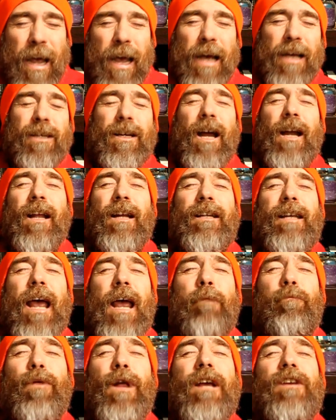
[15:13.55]
is going to
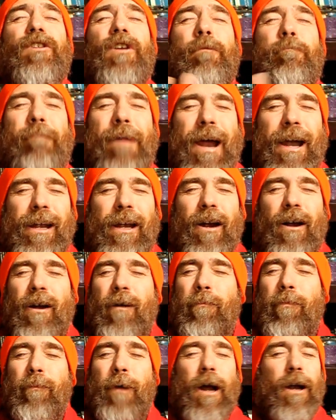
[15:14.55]
take place and many
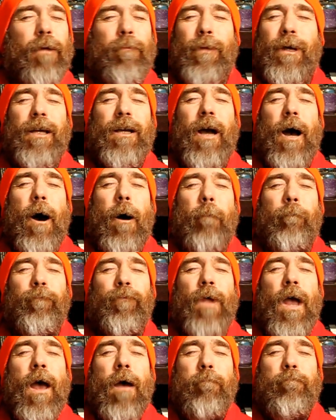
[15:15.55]
are going to
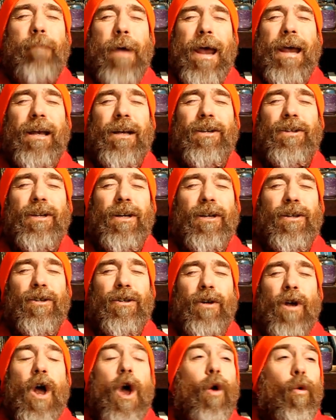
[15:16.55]
become
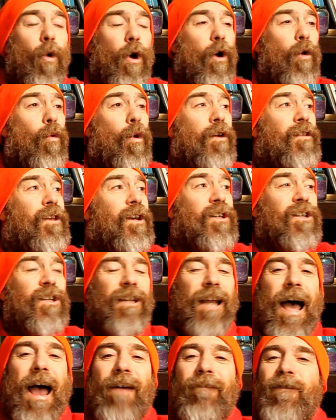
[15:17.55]
maguses, where, where this
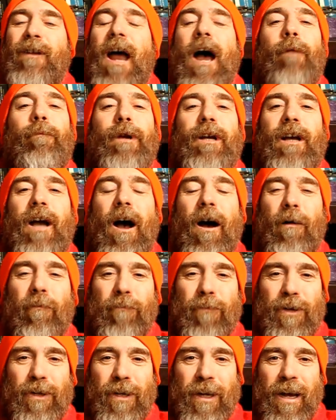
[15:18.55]
life now
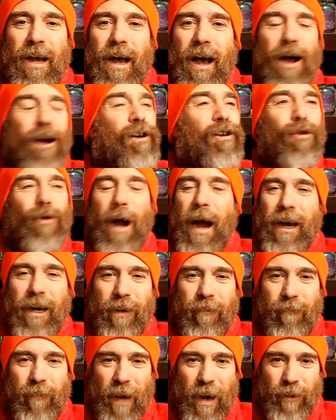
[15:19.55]
becomes a great
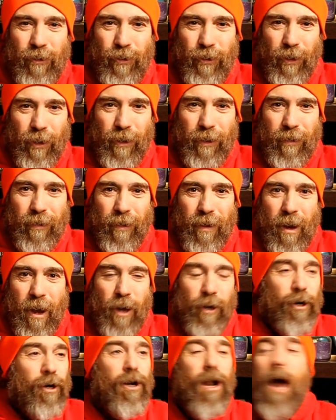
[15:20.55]
adventure
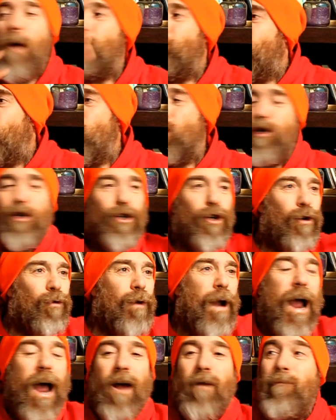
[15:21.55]
you're not pushed
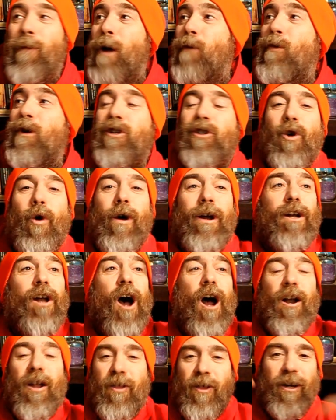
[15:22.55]
around by what's going
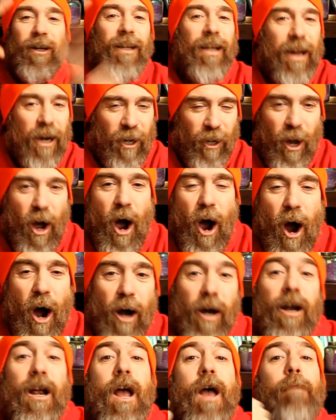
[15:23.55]
on in the little
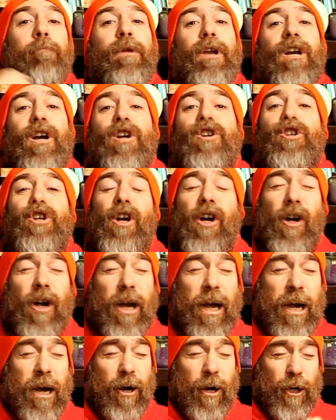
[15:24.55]
r because you're
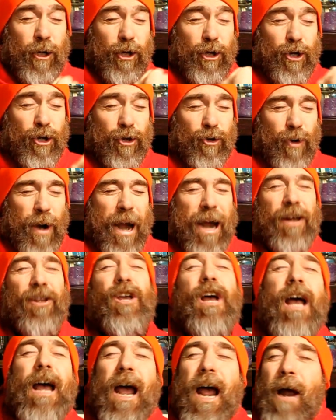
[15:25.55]
here in strength
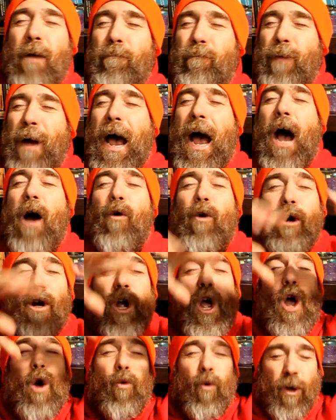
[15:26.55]
and power
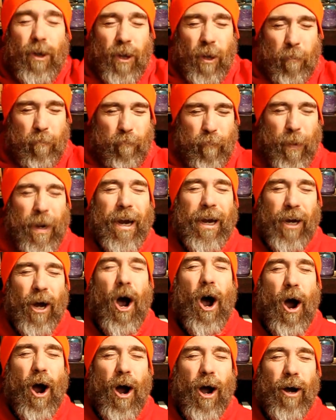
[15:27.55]
with the big
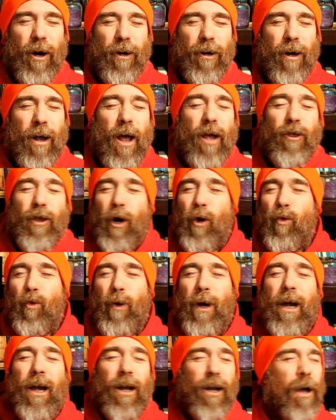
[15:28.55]
R, the
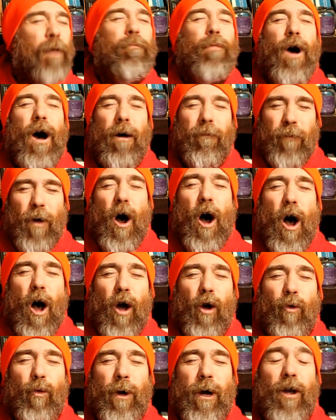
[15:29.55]
real above
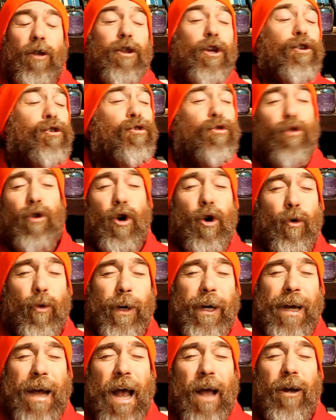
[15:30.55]
all real, the true
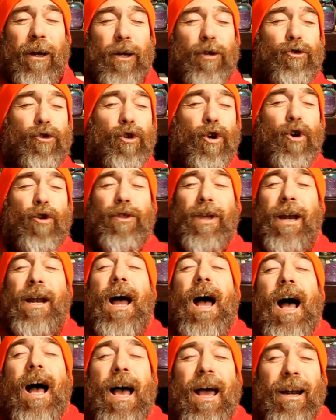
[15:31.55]
reality, truth and,
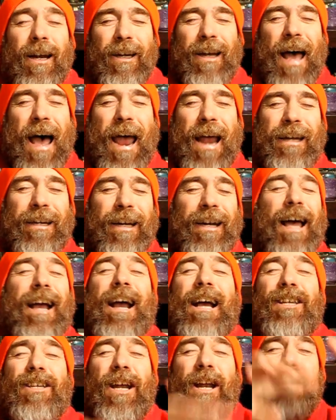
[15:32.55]
and light. And like
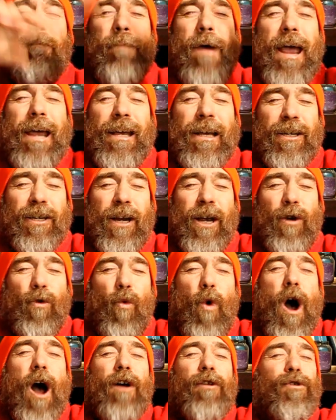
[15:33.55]
I said, magus can
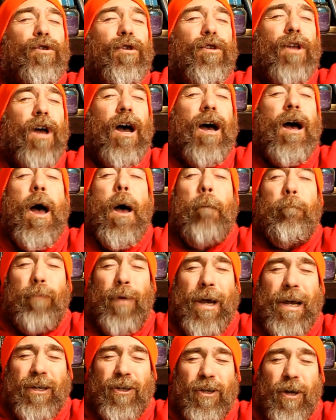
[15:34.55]
walk through the
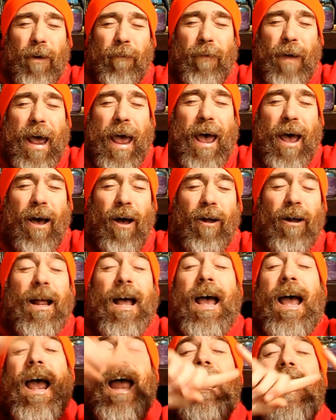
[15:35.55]
pits of hell
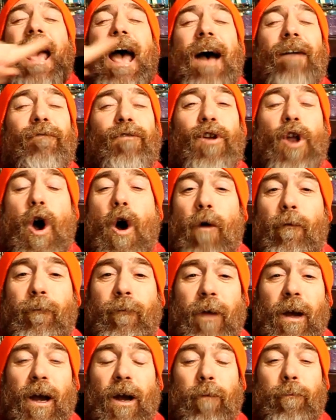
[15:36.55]
and have no
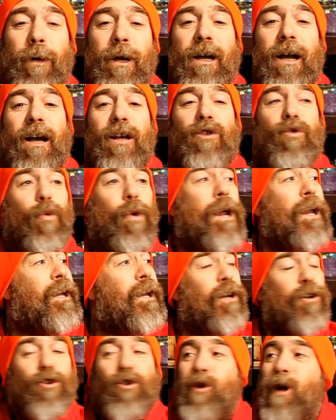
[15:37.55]
fear because we
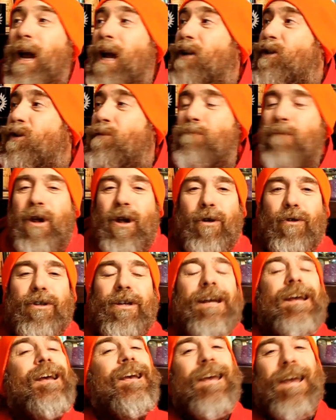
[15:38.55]
can
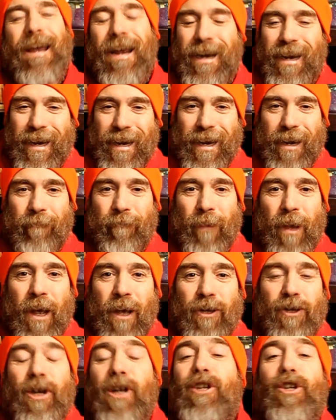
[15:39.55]
transmute any
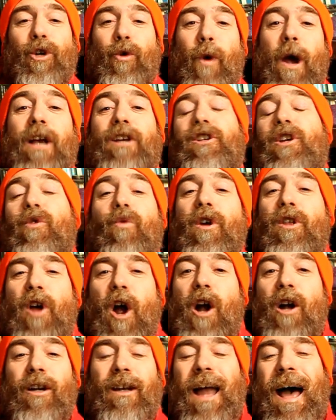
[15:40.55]
situation with
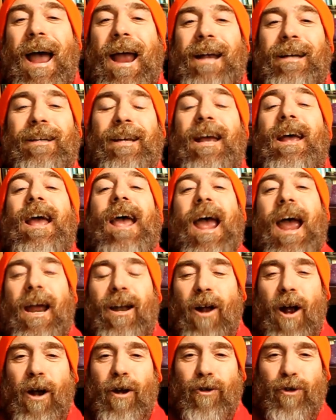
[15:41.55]
our light
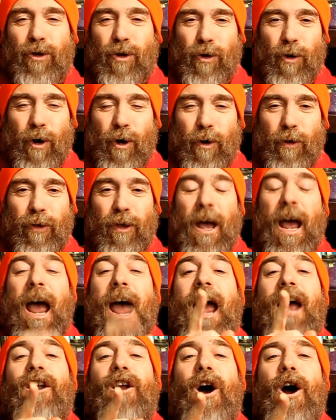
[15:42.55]
and our truth
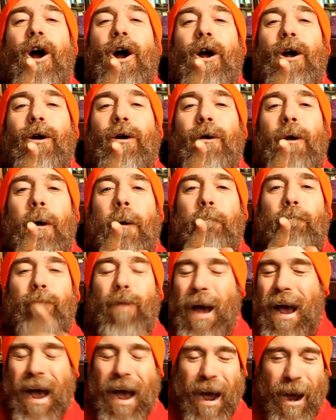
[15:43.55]
and our
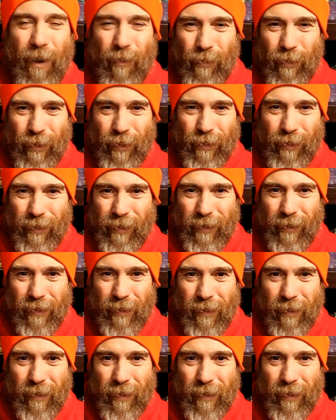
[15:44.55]
power.